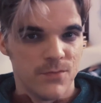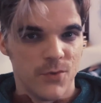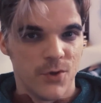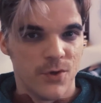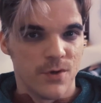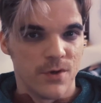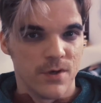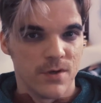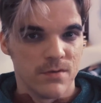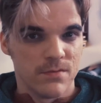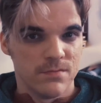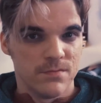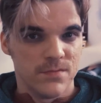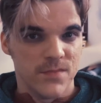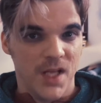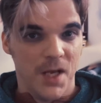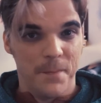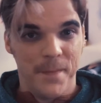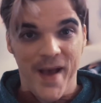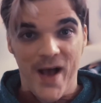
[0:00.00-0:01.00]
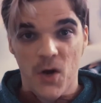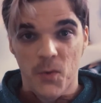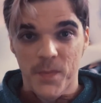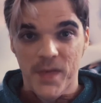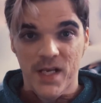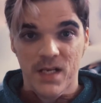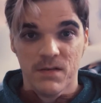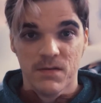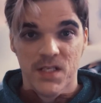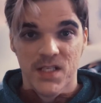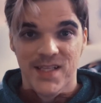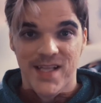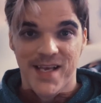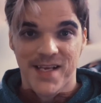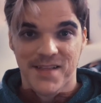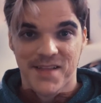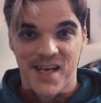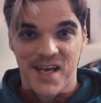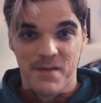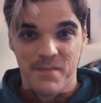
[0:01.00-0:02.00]
or about me
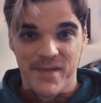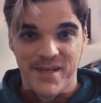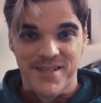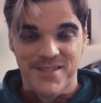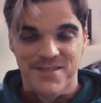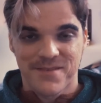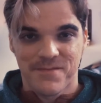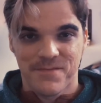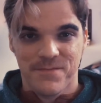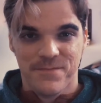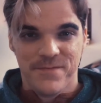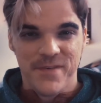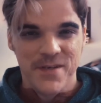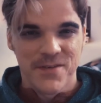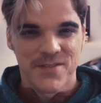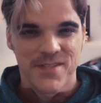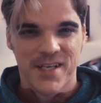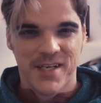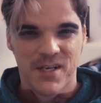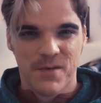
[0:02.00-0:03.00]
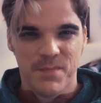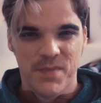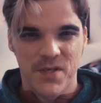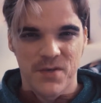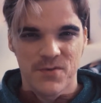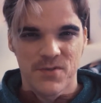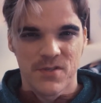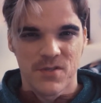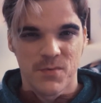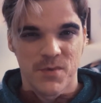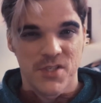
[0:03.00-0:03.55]
like that because it feels like abuse,